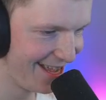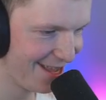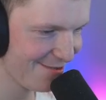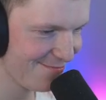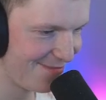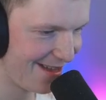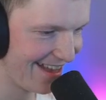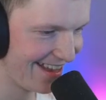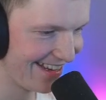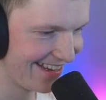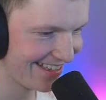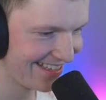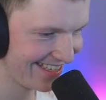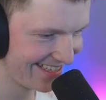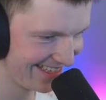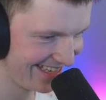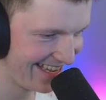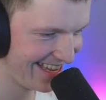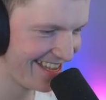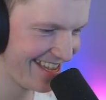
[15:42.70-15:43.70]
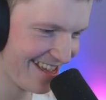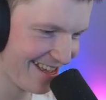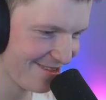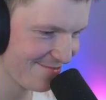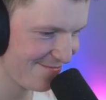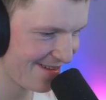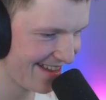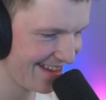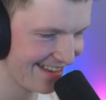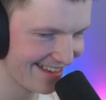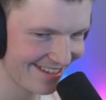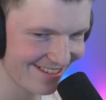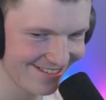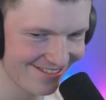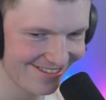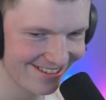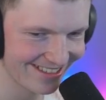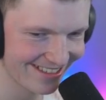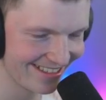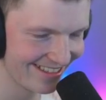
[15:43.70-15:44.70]
I'll buy it. Yeah, I'll buy it. Go
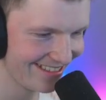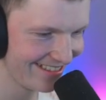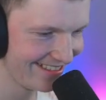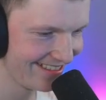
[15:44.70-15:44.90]
on then.